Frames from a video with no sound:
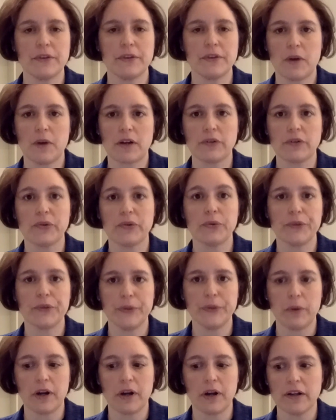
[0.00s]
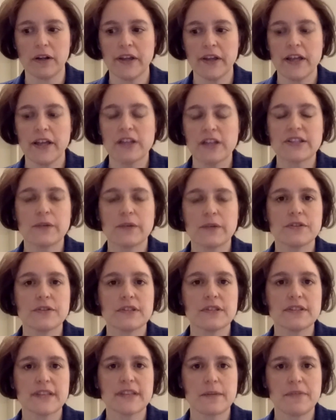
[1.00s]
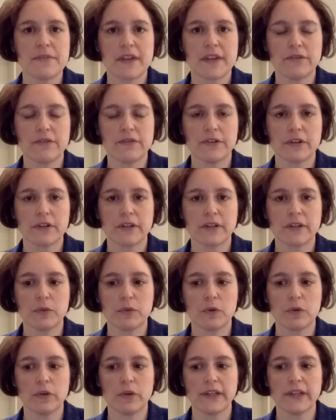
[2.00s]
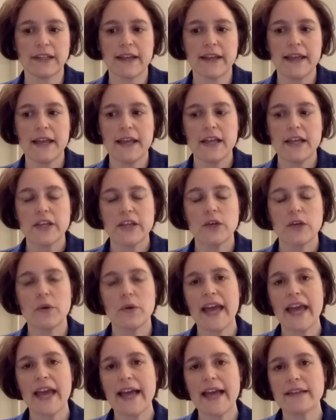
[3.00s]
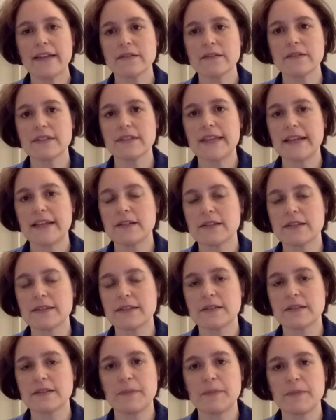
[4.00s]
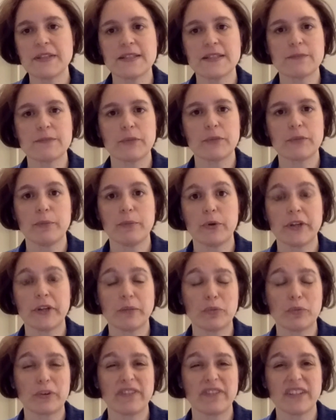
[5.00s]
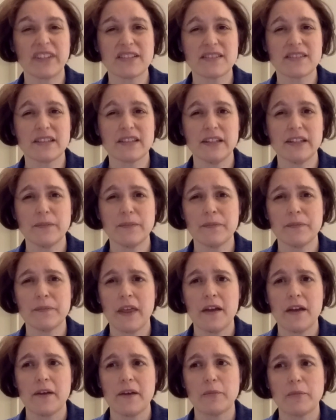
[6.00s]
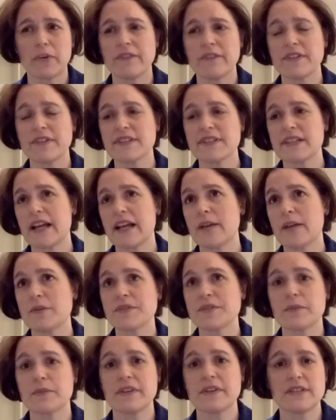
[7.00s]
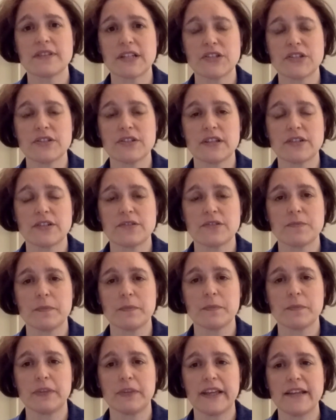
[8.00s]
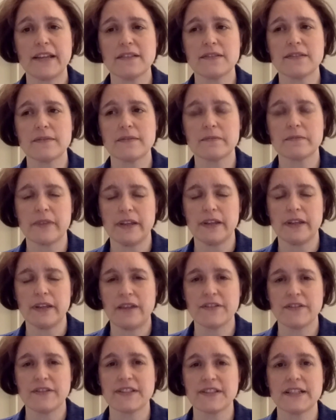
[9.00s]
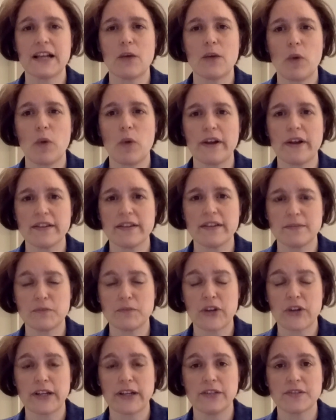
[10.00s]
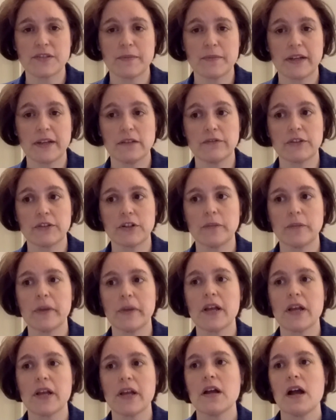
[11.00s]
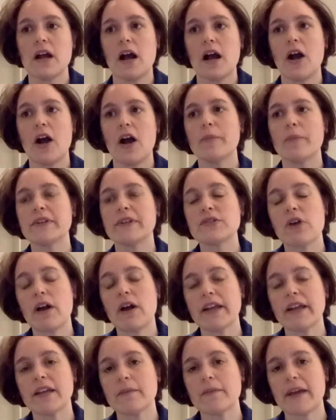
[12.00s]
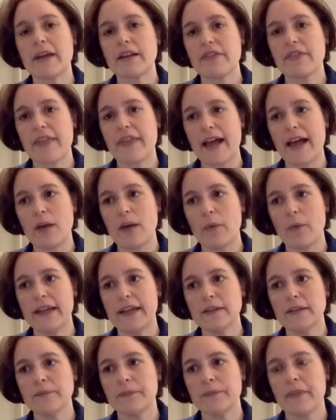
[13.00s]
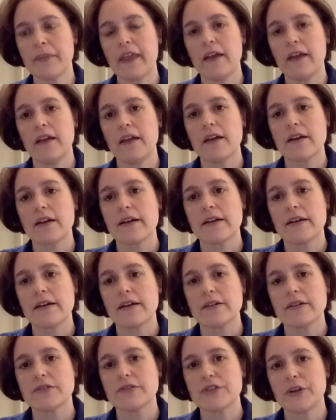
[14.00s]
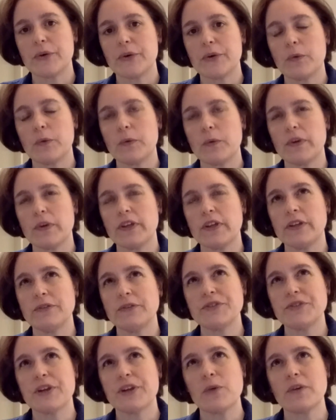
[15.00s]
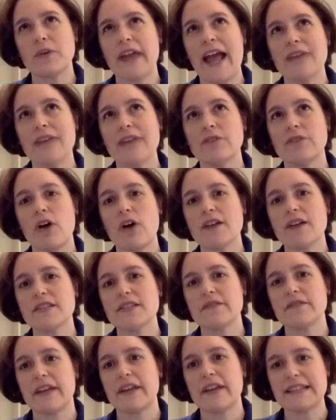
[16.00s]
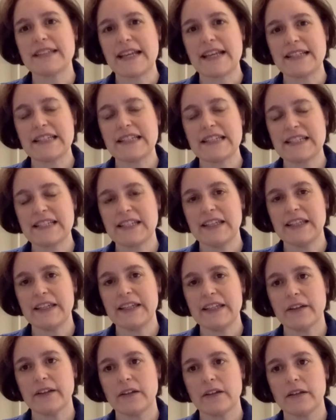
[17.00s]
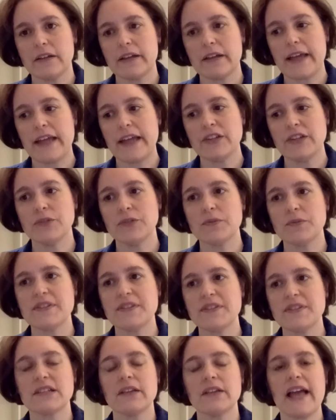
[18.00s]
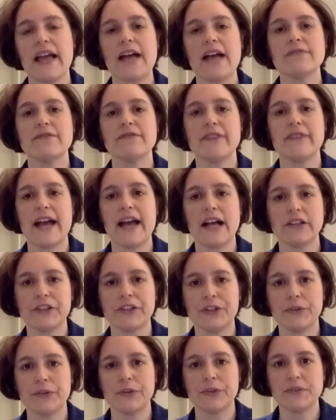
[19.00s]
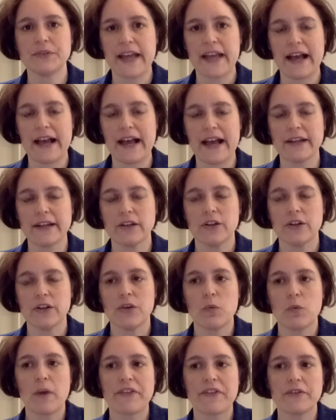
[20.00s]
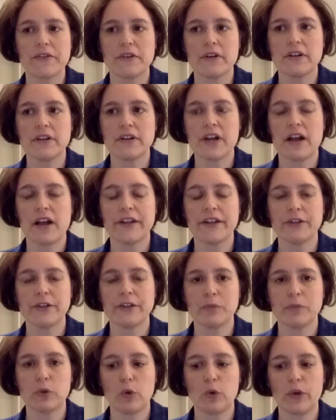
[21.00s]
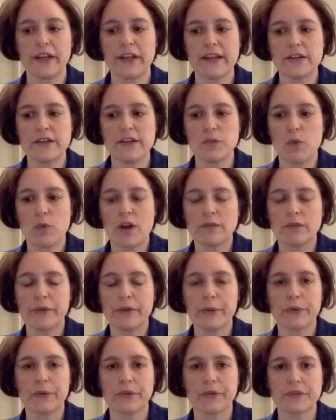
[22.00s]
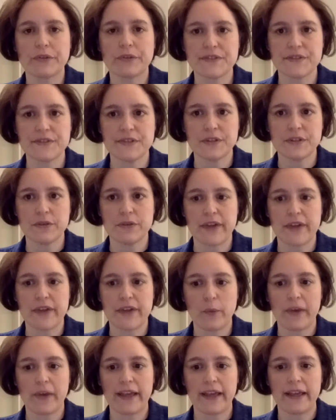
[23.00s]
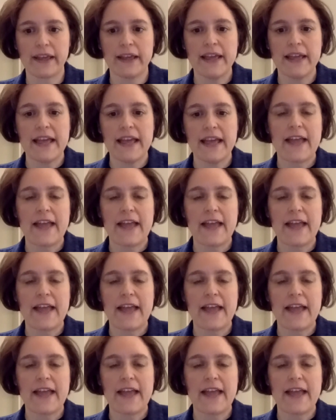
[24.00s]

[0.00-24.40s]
You are who you are. So I would do the same thing if you're unemployed. You can then be putting previously. Previously, I was with such and such place. Obviously, not was, try to use a better verb, um, but talking about it that way. So you don't have a loss of identity and you still have value to add whether or not you're employed, and you want recruiters to see you that way.